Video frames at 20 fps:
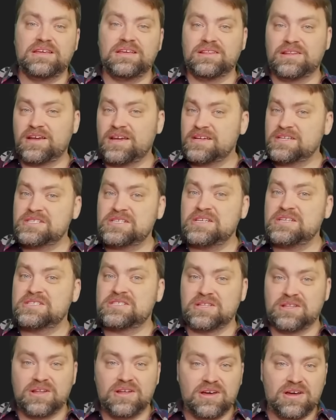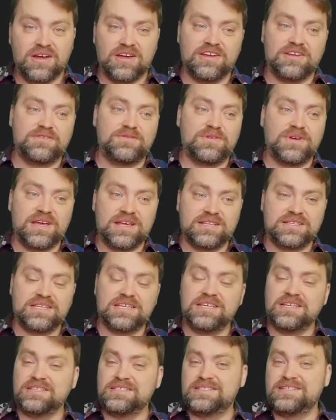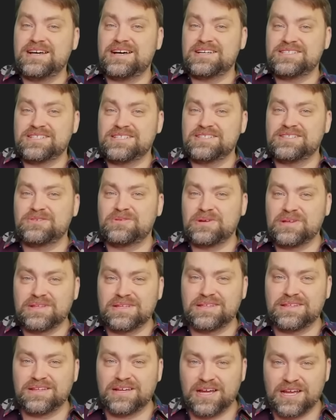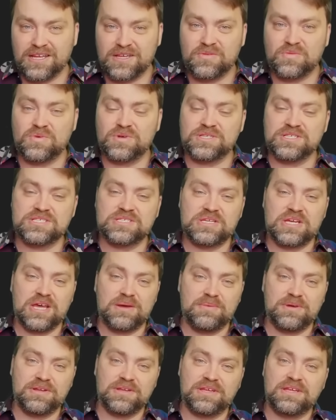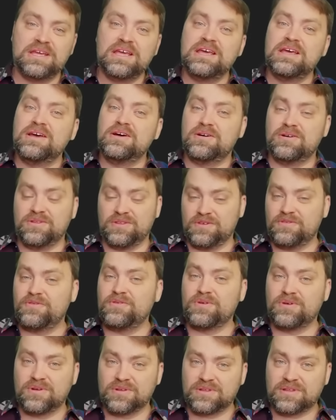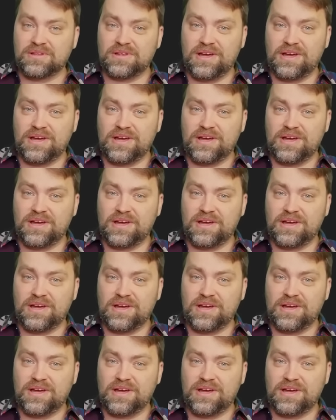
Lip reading: He likes his life and he doesn't really like what is happening on the front